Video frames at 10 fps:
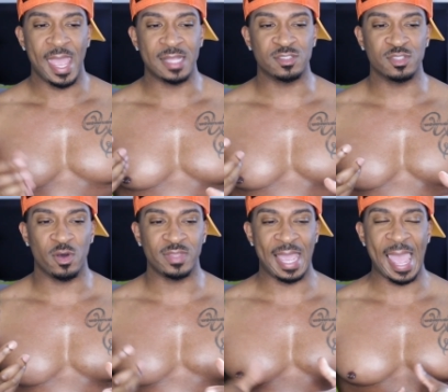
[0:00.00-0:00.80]
and
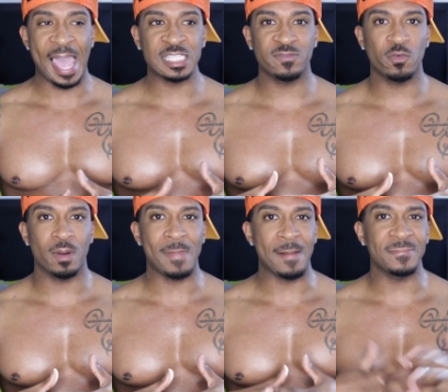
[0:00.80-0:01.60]
so they asked
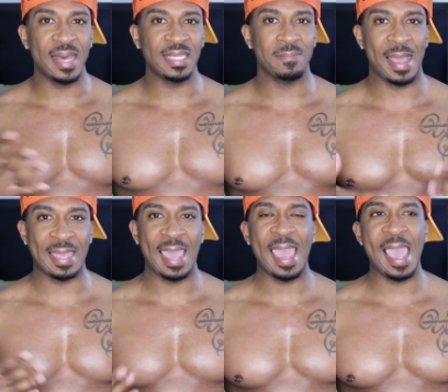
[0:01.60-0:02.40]
for my money and my
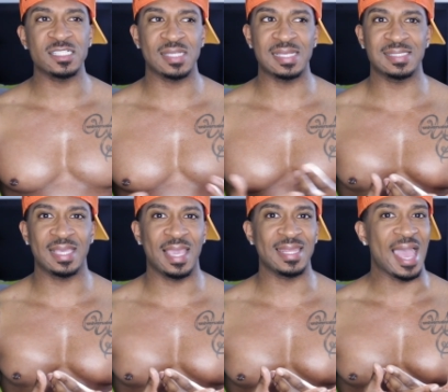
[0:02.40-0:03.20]
cash, and I
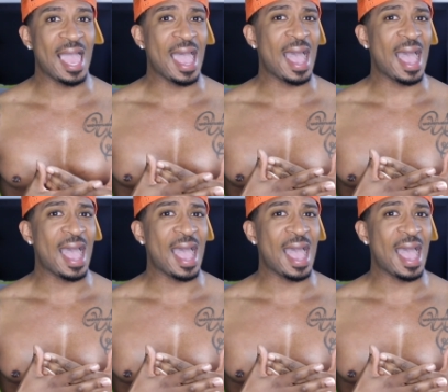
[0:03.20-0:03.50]
said,